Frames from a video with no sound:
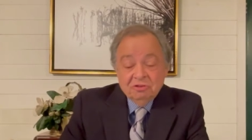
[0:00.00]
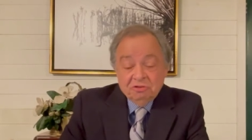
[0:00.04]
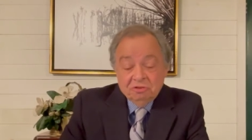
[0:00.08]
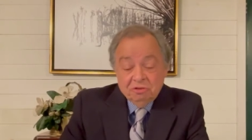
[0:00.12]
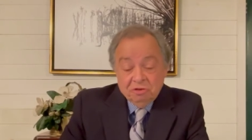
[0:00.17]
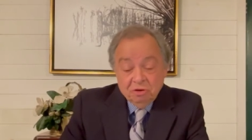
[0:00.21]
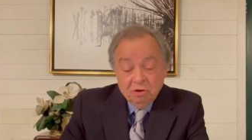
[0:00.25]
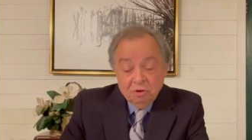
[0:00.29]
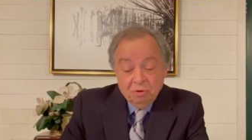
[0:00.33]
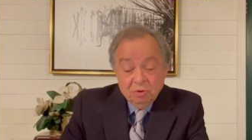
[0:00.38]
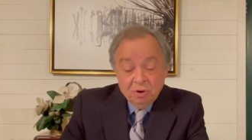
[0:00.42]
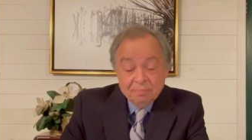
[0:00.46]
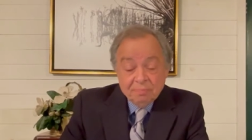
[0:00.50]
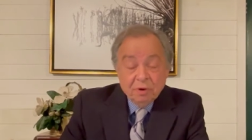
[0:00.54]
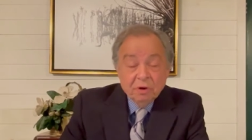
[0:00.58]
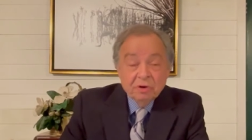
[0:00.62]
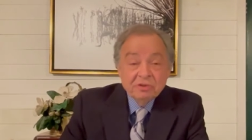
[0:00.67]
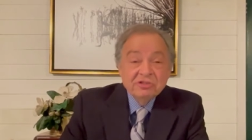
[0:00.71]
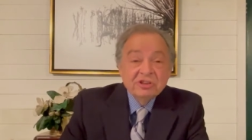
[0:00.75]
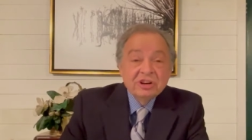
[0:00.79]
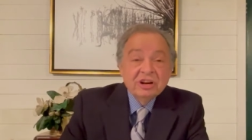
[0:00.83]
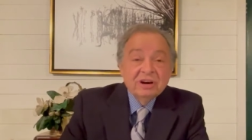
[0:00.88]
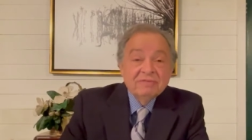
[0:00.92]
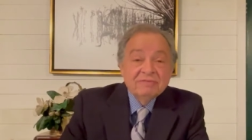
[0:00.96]
Two, a
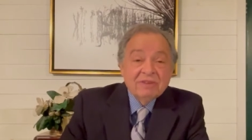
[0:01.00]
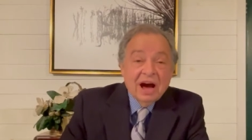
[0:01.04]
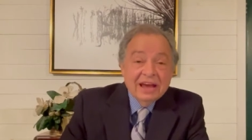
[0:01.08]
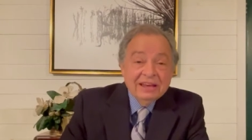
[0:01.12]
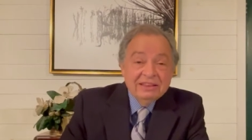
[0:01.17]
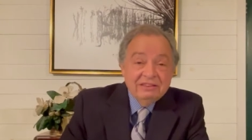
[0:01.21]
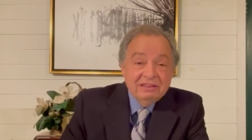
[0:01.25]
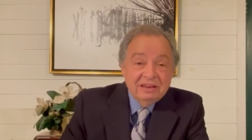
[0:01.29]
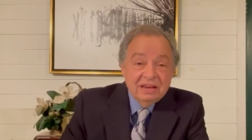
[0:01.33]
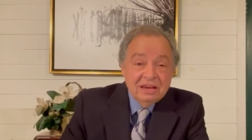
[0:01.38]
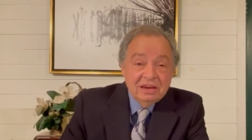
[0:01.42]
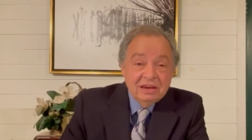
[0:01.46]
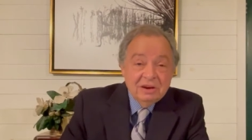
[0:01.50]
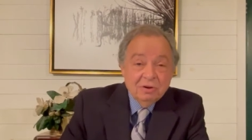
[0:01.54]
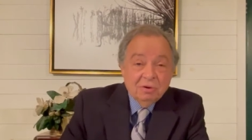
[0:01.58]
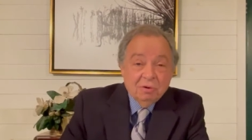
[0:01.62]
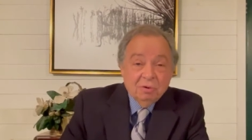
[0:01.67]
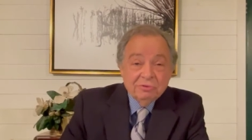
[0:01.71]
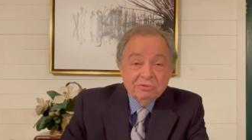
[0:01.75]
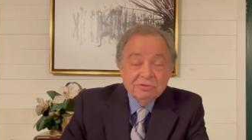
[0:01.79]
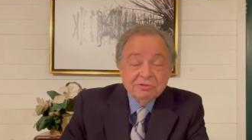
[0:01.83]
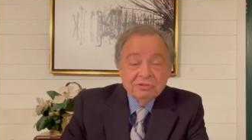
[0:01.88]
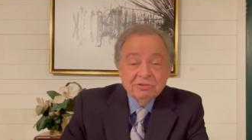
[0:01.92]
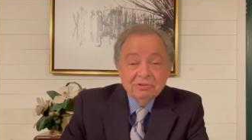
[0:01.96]
person of
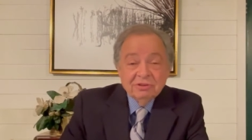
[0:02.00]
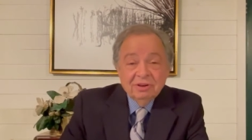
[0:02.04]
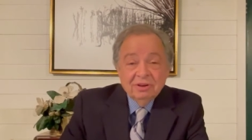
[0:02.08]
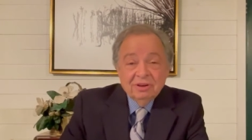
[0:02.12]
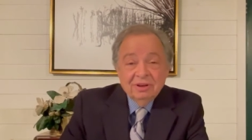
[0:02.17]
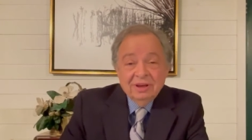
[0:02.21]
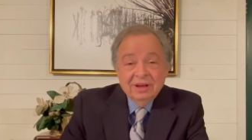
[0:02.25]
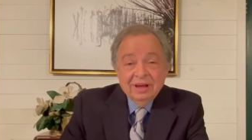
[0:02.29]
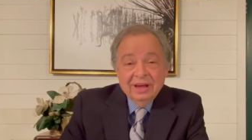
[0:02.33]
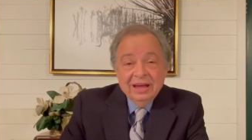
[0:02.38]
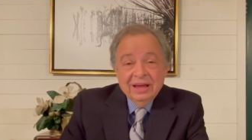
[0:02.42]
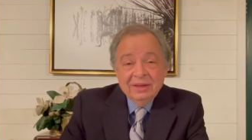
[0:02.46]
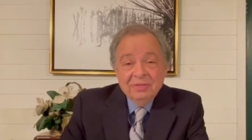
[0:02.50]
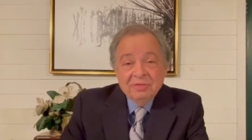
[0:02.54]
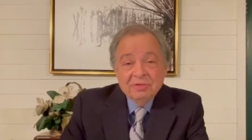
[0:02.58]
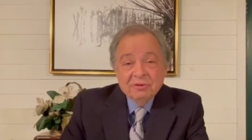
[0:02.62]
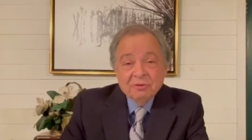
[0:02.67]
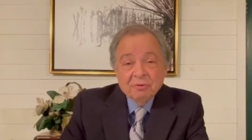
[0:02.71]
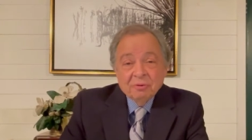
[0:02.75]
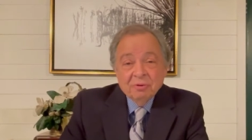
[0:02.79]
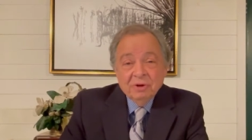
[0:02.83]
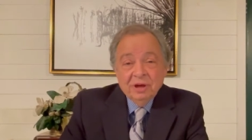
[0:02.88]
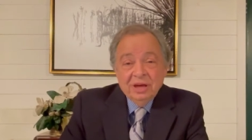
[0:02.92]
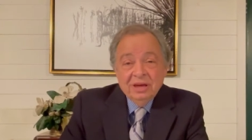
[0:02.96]
ideals. And
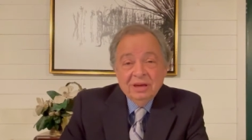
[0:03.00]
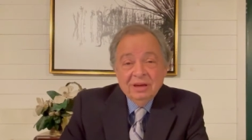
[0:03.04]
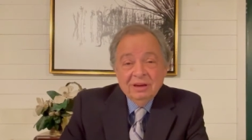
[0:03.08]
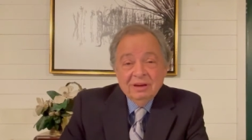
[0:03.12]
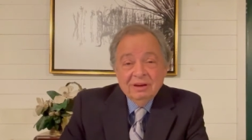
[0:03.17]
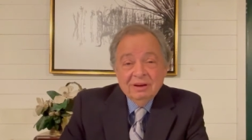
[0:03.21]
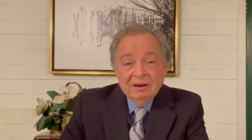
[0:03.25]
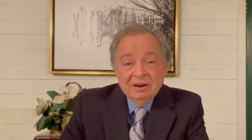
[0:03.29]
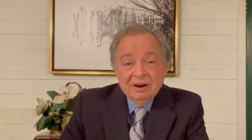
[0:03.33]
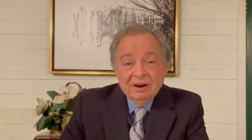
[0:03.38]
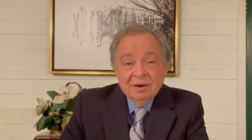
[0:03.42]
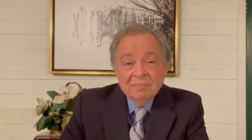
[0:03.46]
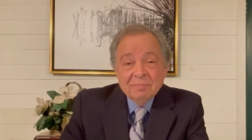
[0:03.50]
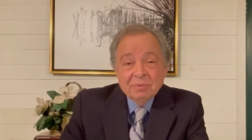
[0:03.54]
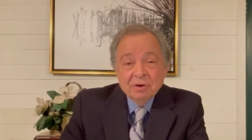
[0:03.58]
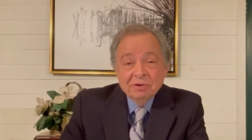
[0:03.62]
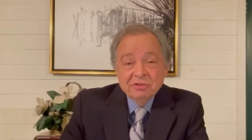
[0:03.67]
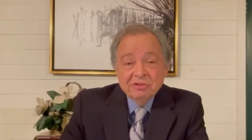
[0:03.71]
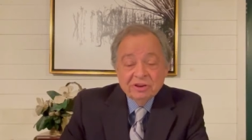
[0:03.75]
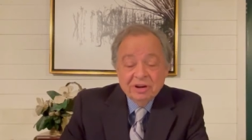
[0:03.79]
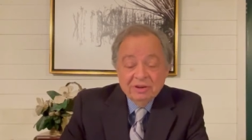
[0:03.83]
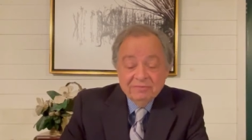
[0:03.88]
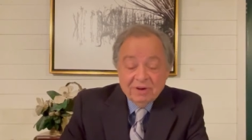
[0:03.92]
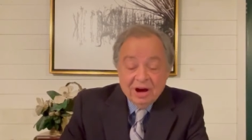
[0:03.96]
three, a
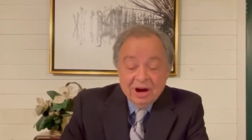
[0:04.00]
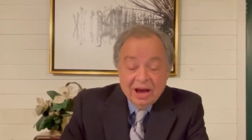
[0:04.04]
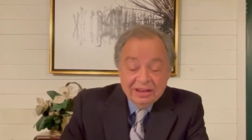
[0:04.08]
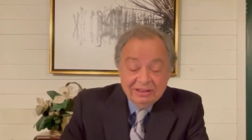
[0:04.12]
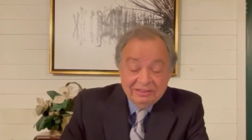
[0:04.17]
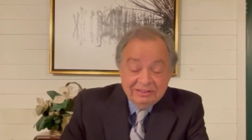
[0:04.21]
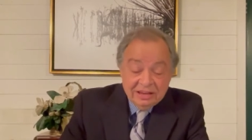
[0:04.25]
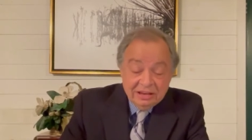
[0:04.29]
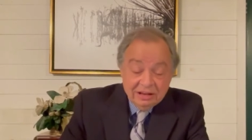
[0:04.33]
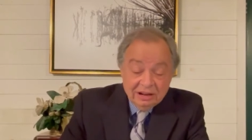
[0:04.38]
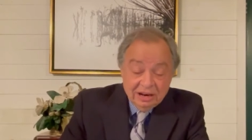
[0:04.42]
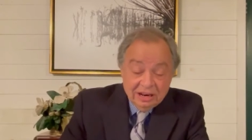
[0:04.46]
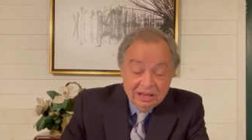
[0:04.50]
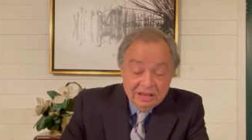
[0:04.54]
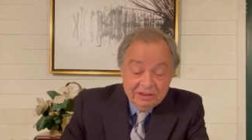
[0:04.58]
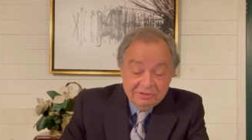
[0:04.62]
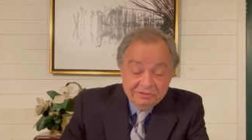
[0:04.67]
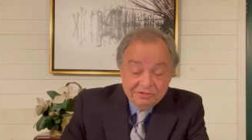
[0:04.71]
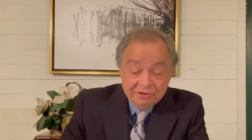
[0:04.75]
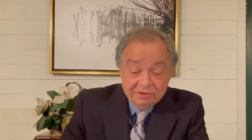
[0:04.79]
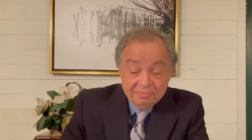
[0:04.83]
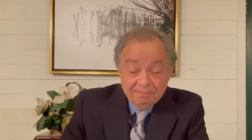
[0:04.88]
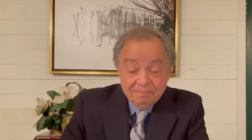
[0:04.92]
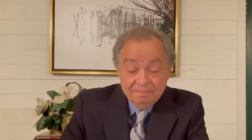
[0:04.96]
person of
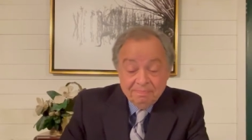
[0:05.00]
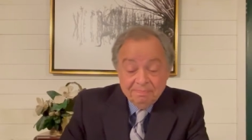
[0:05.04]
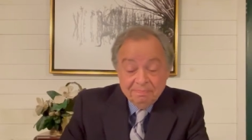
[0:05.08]
idealism.